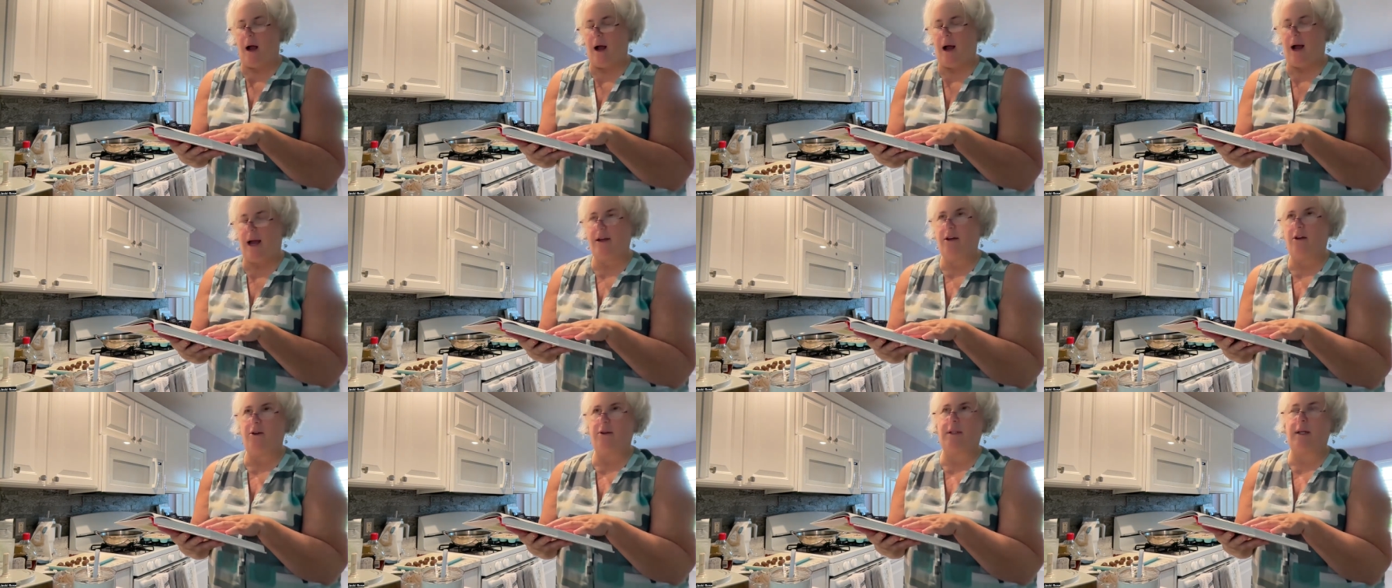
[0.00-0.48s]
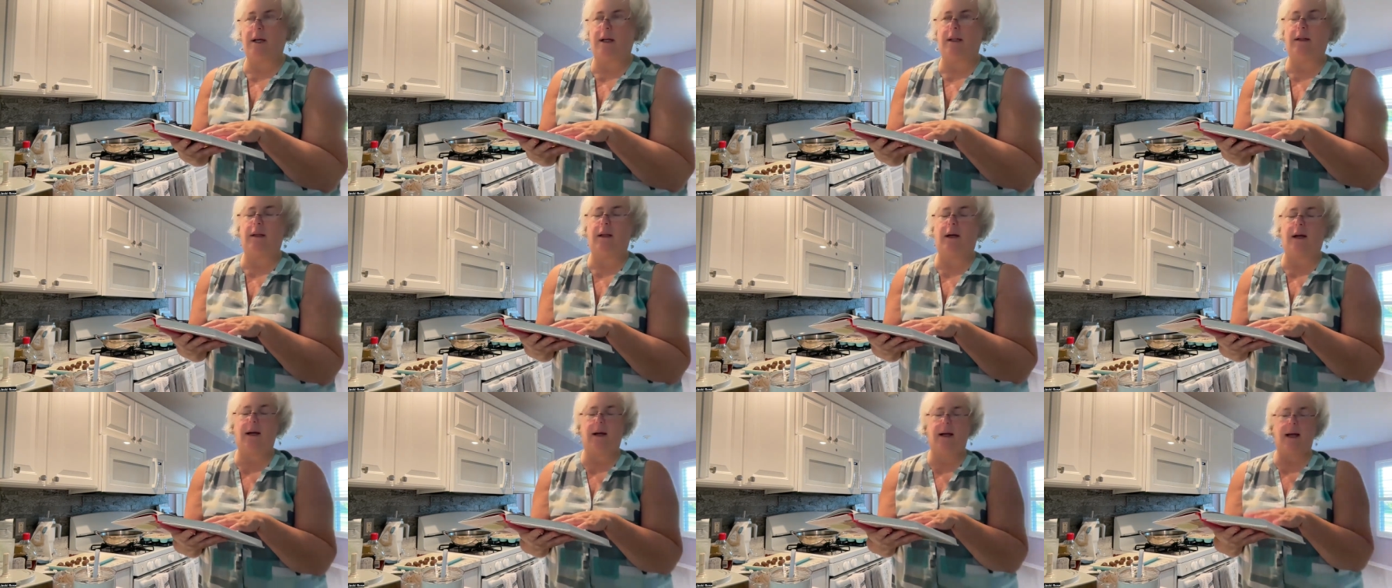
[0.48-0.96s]
I
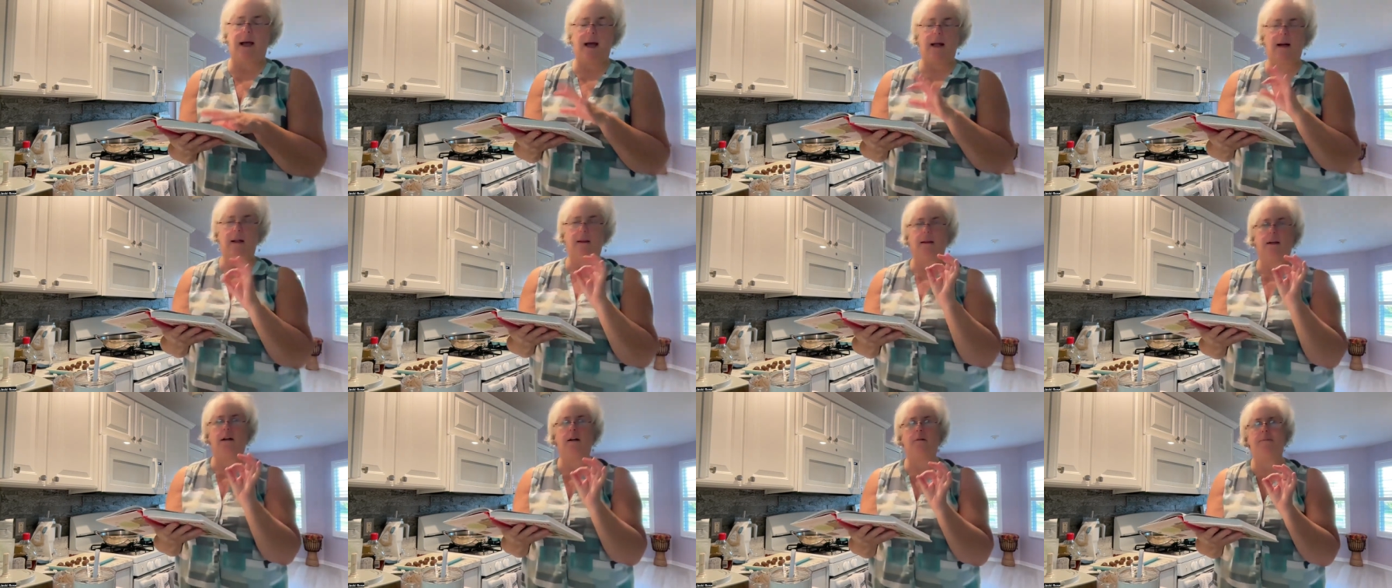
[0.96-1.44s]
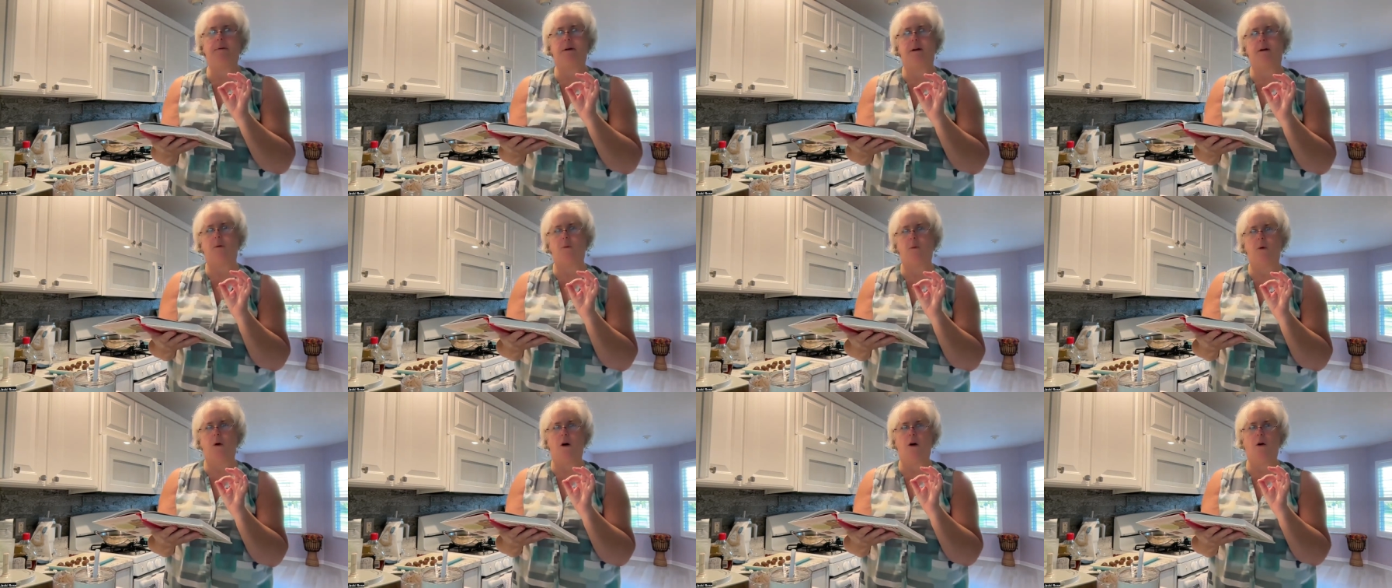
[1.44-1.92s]
had a little bit
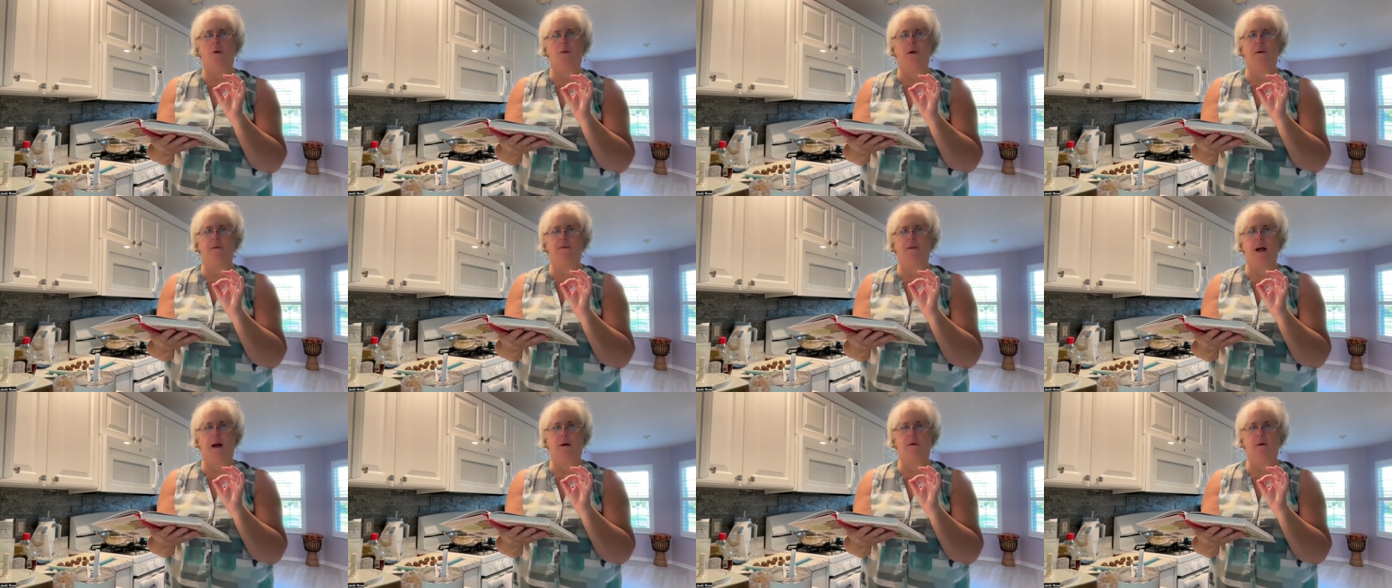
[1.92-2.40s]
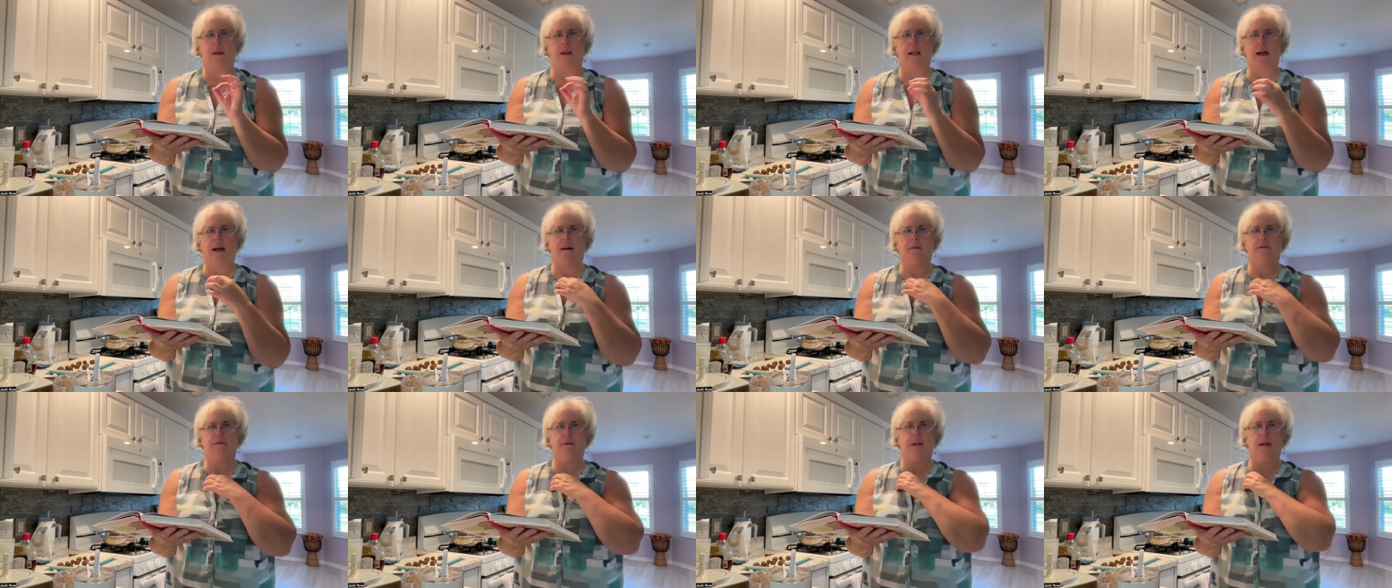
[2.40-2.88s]
of whole wheat flour
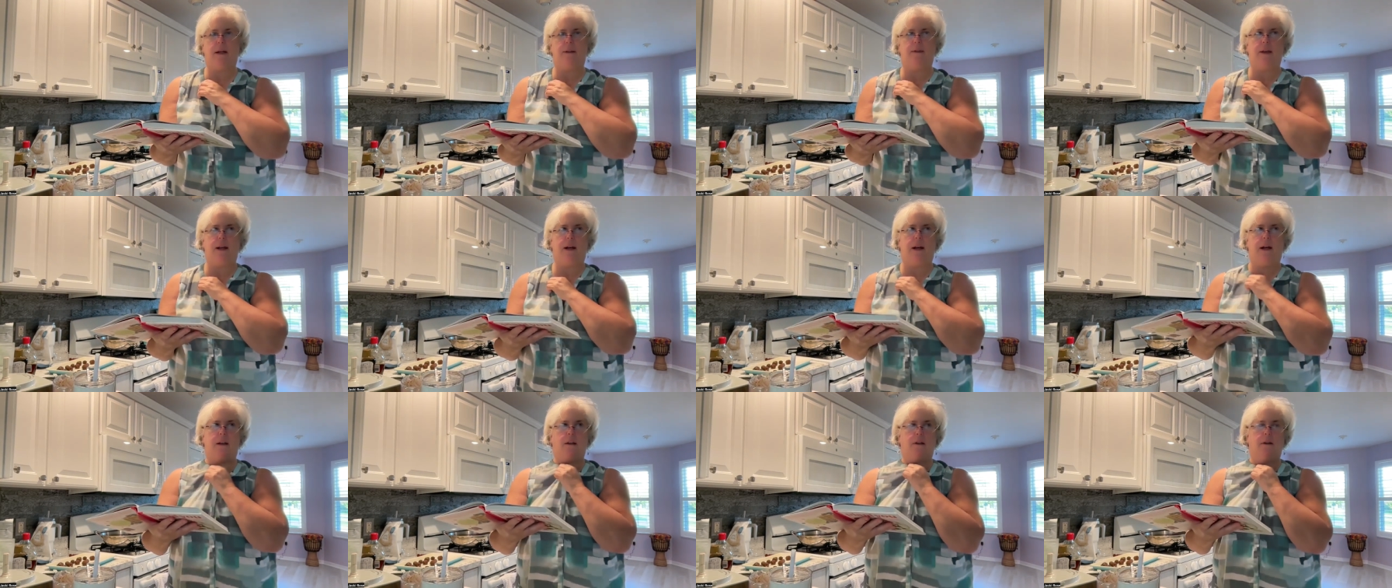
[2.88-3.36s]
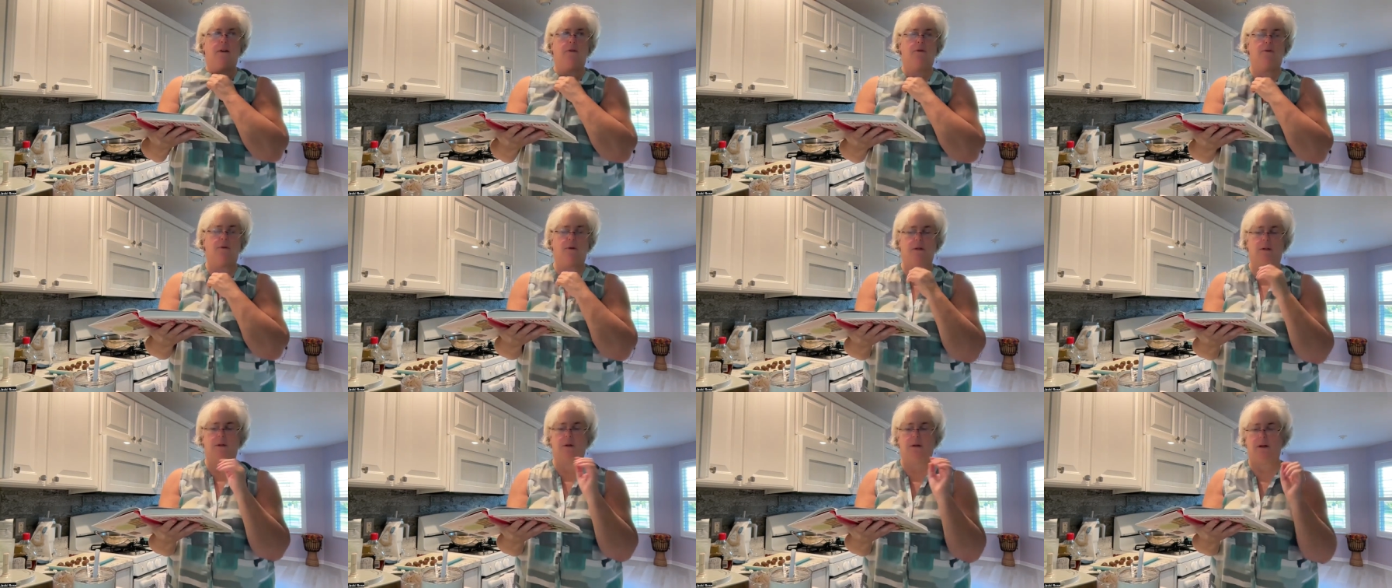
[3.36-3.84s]
left, and then I
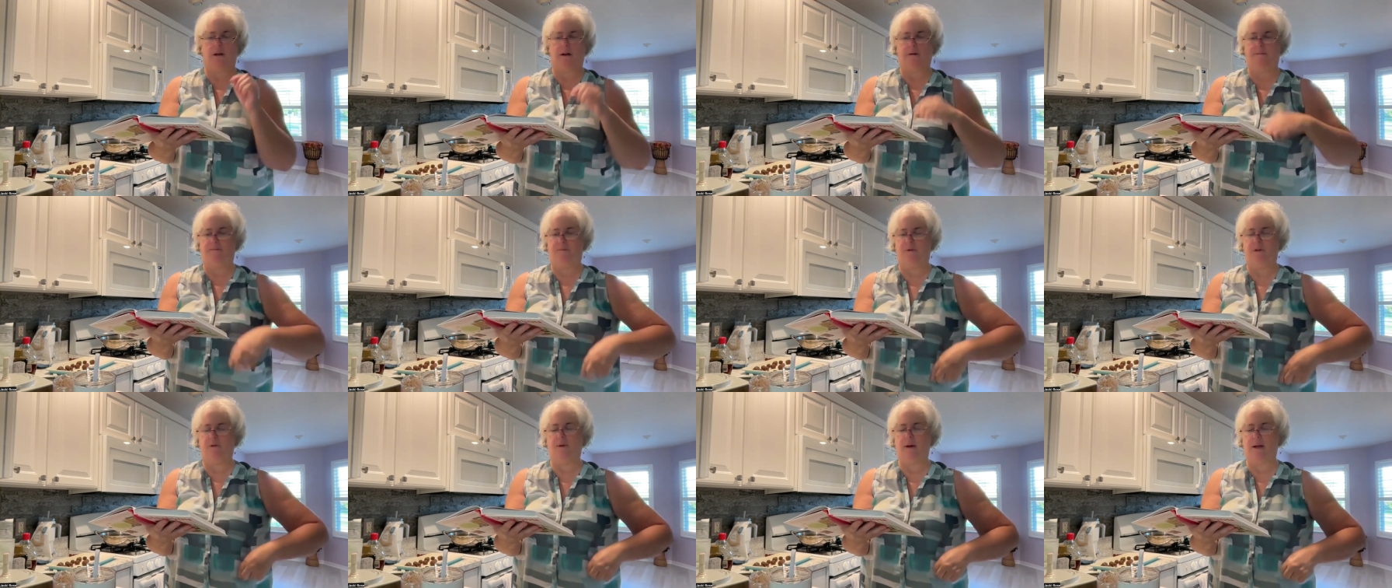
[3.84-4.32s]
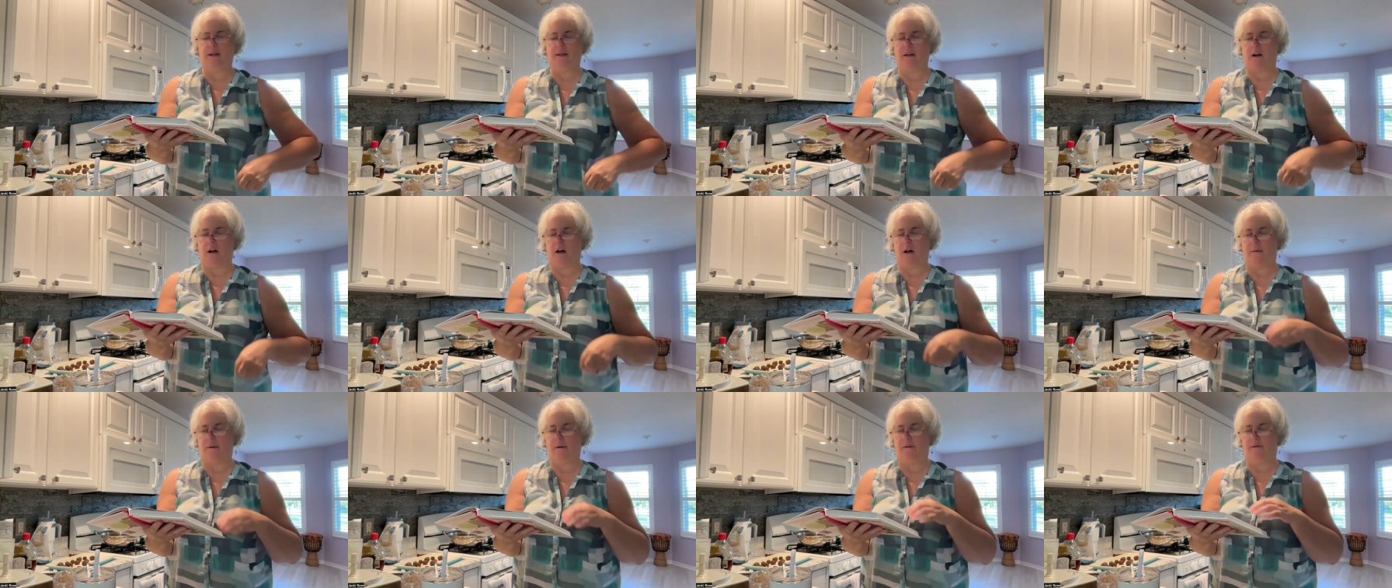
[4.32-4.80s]
used the rest
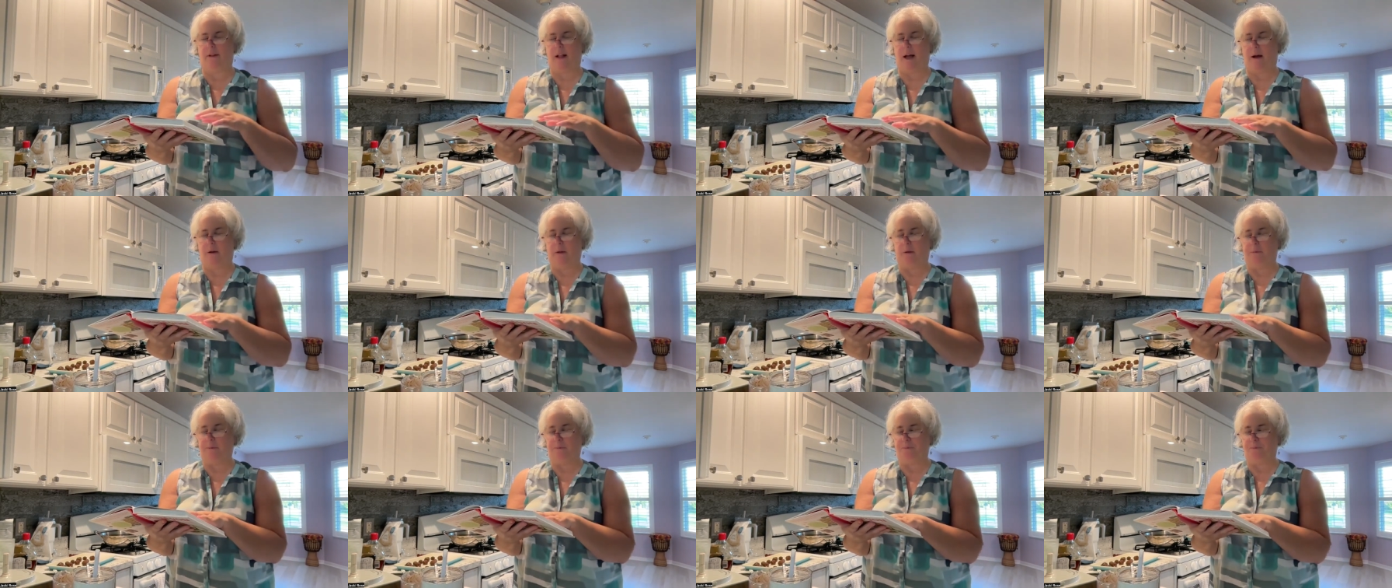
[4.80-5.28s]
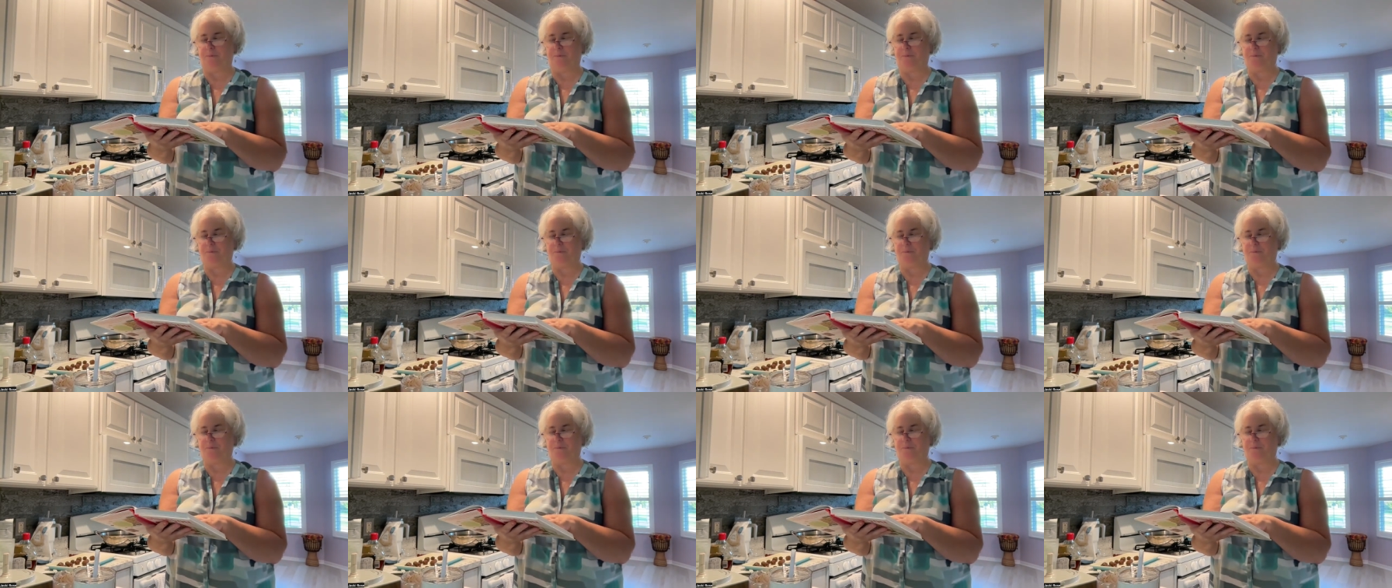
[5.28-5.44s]
almond flour.